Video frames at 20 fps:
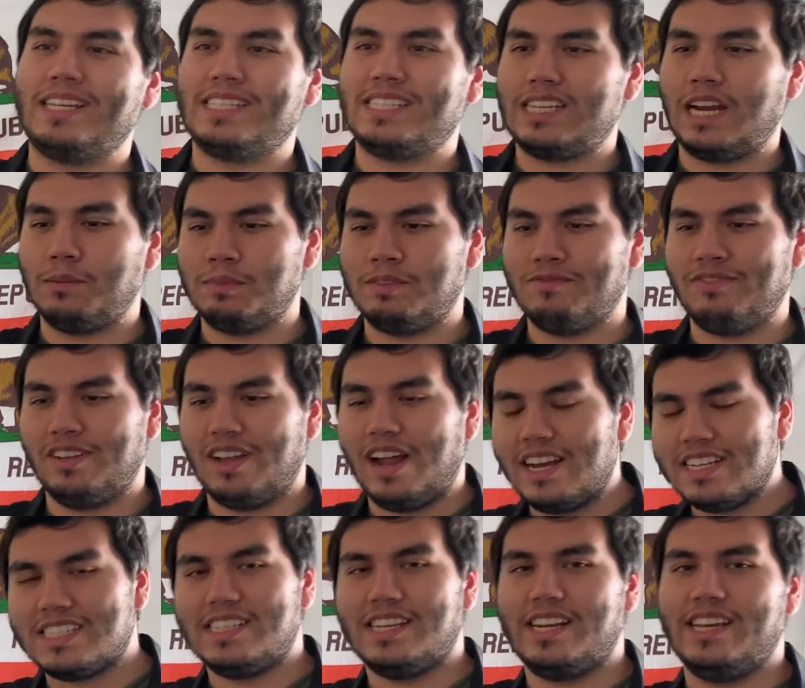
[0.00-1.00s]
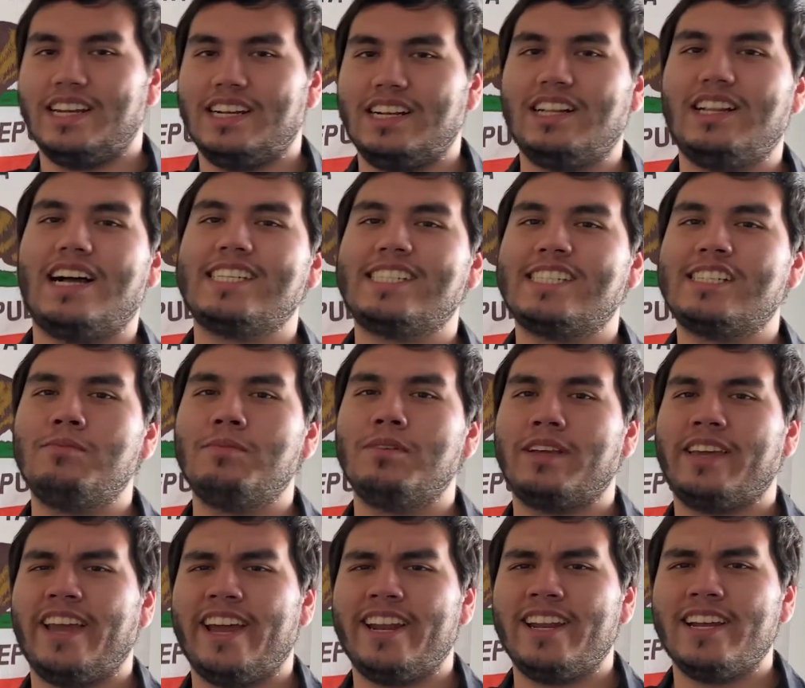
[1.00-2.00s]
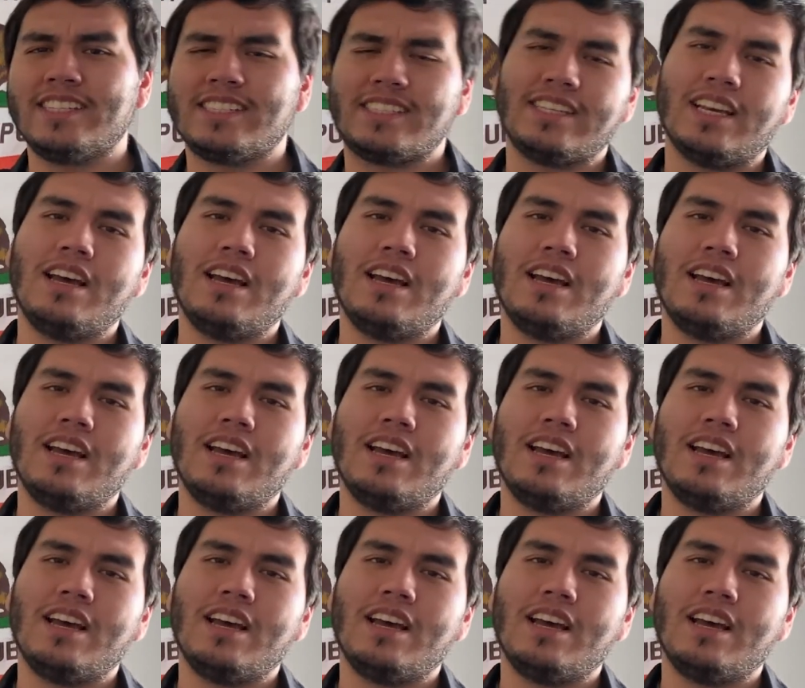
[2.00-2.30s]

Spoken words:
times velocity in classical mechanics.